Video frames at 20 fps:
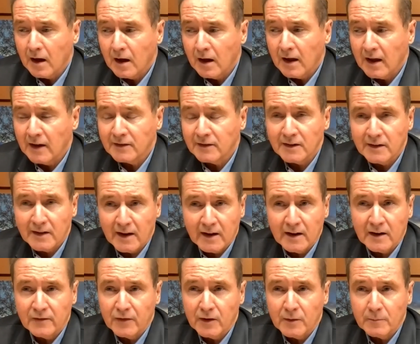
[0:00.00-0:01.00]
has a
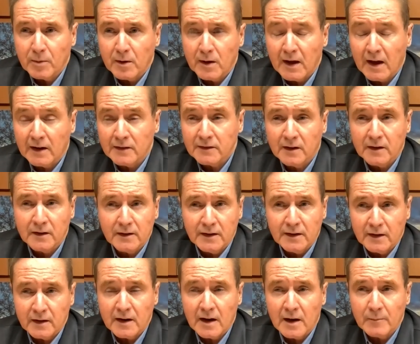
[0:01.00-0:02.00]
negative impact on
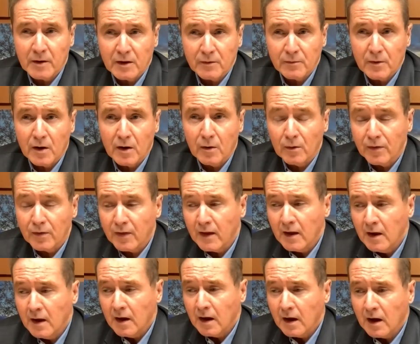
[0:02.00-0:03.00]
economic growth.
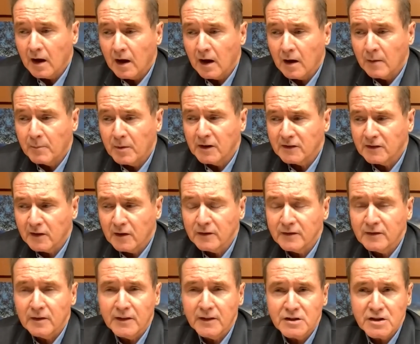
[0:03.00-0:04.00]
But it's
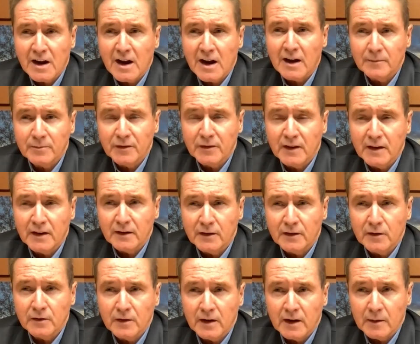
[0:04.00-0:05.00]
also the jobs that
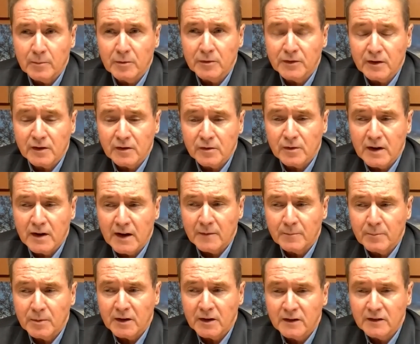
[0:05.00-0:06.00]
you're able to create,
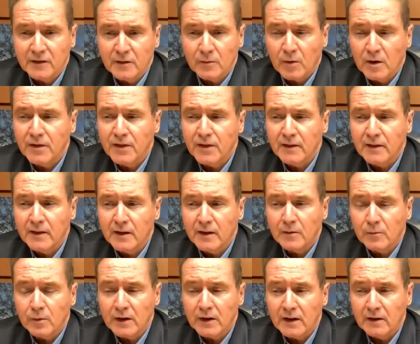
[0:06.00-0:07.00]
because the one thing that
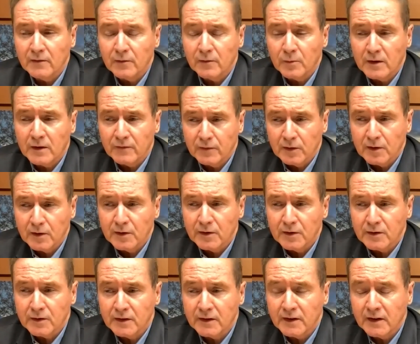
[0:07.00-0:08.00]
we've
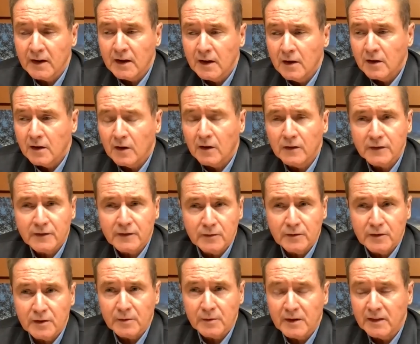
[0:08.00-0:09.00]
learned also
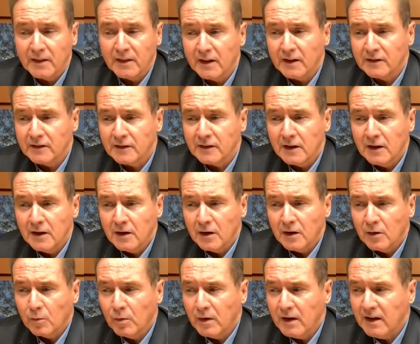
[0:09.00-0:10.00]
during this,
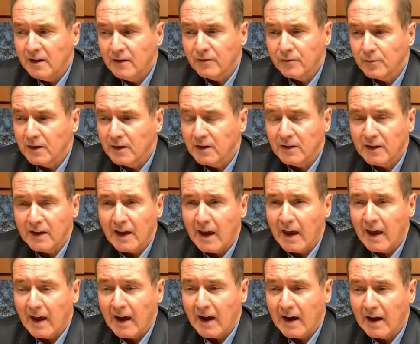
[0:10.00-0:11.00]
we have really
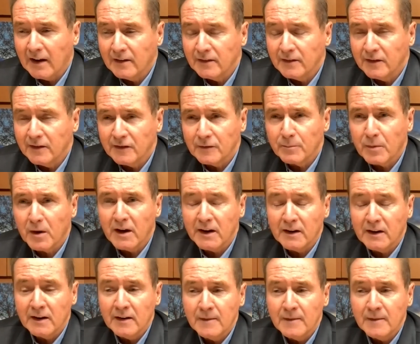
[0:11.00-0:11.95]
had, despite